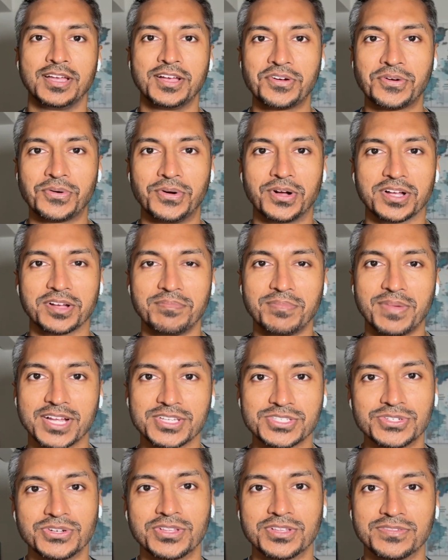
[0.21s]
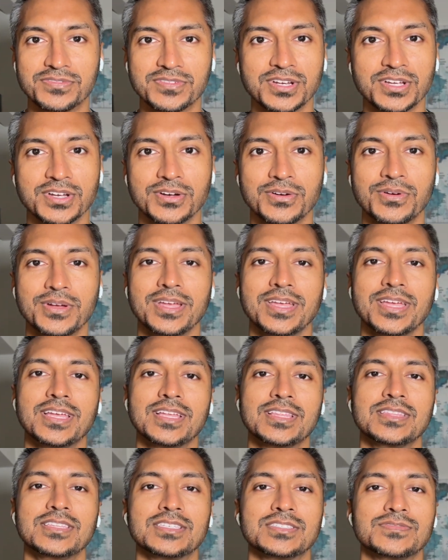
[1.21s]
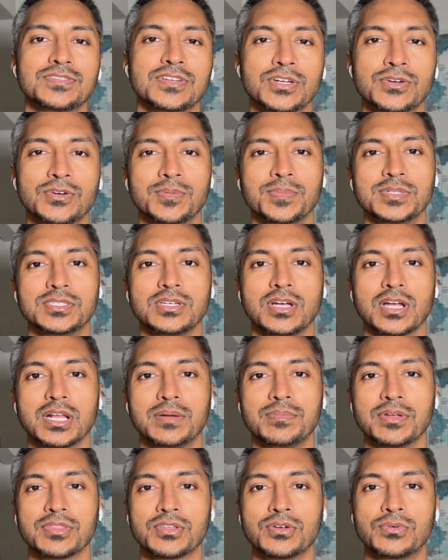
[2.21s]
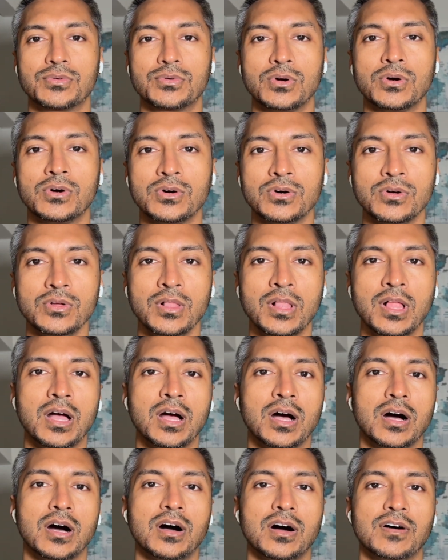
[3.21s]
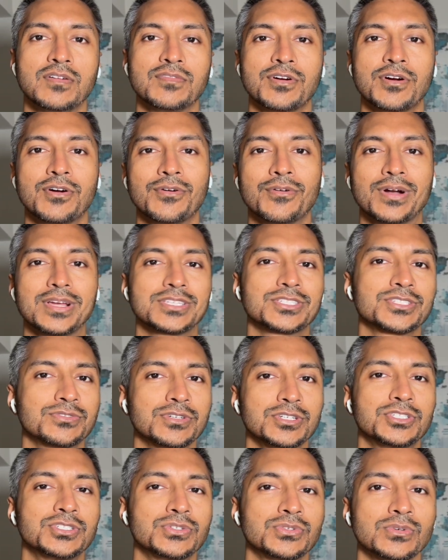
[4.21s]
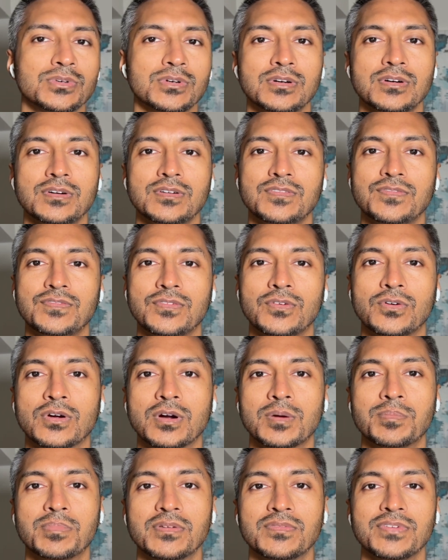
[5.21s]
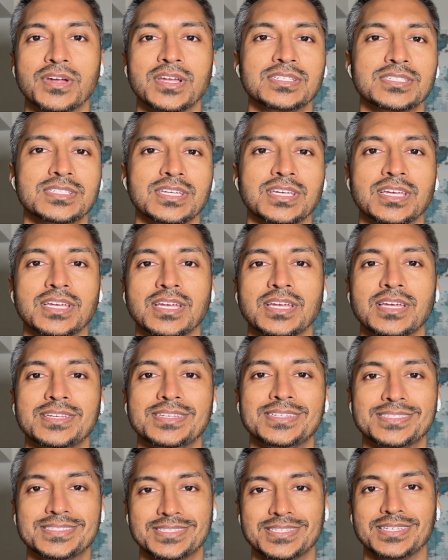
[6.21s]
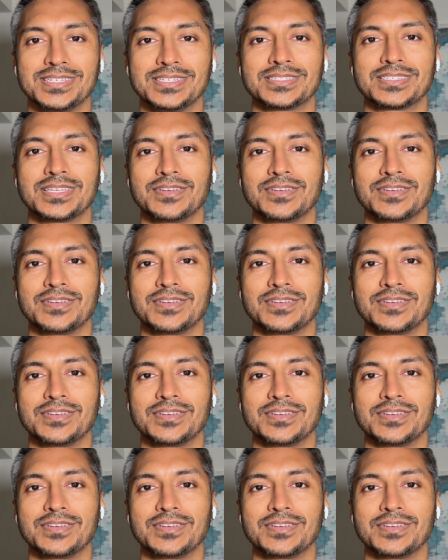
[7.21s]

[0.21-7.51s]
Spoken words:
Welcome back to another video. In this video, we'll be talking about the role of rest ritual for preventing disease.